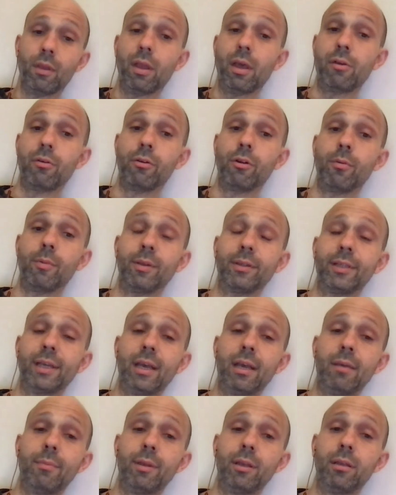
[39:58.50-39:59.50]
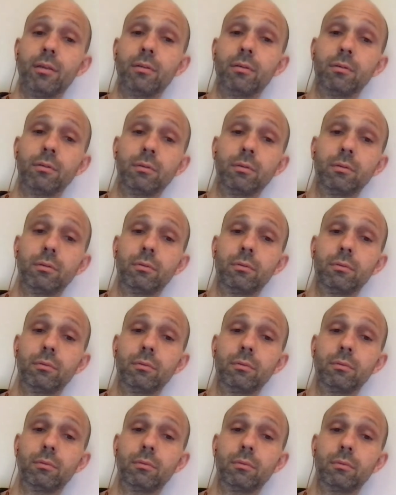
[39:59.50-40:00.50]
I don't know about that, man.
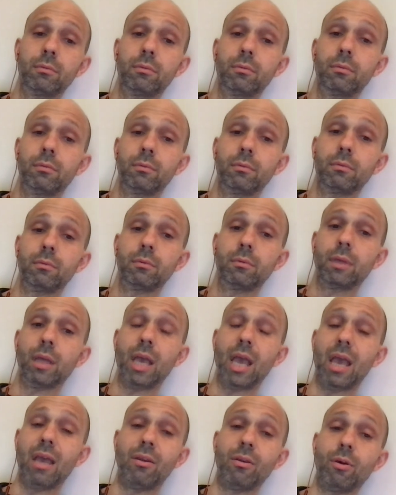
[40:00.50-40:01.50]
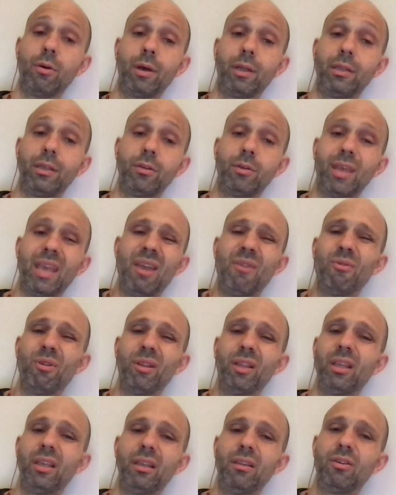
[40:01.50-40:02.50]
I do no idea. You can't
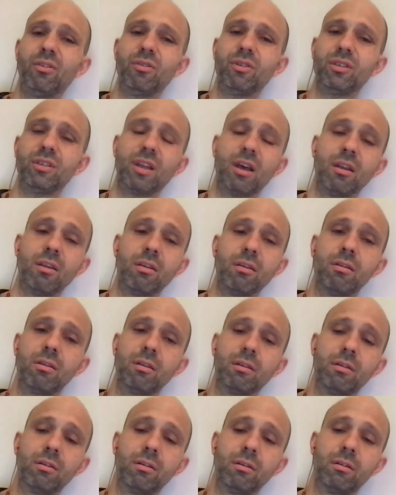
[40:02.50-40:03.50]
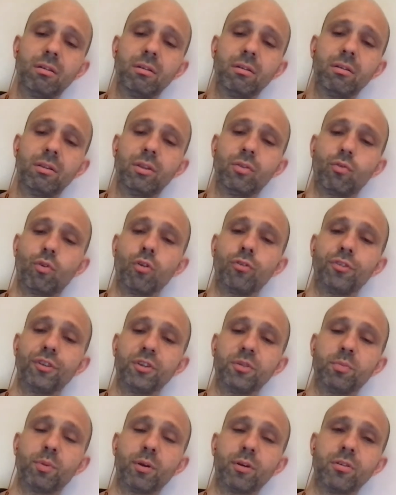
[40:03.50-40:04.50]
really. There is none. They're all
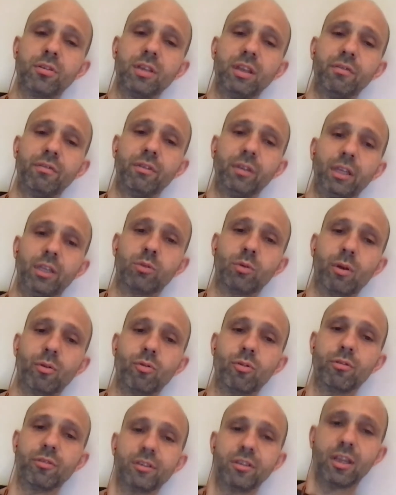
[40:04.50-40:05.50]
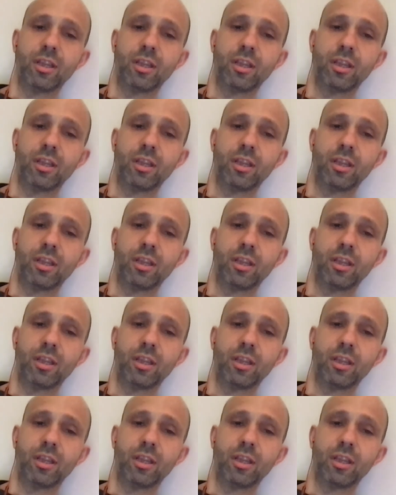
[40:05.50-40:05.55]
dispersed evenly throughout all the